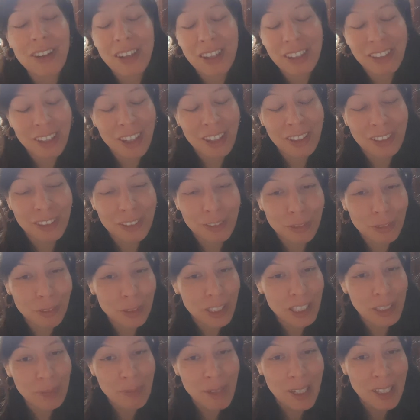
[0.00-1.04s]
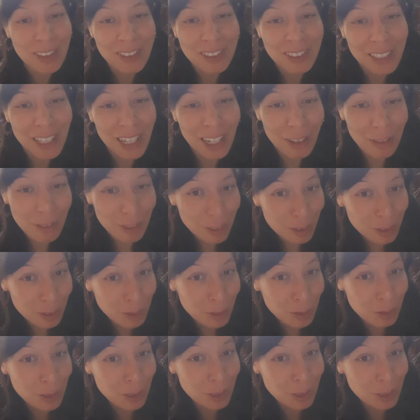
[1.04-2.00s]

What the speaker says: 140 miles an hour through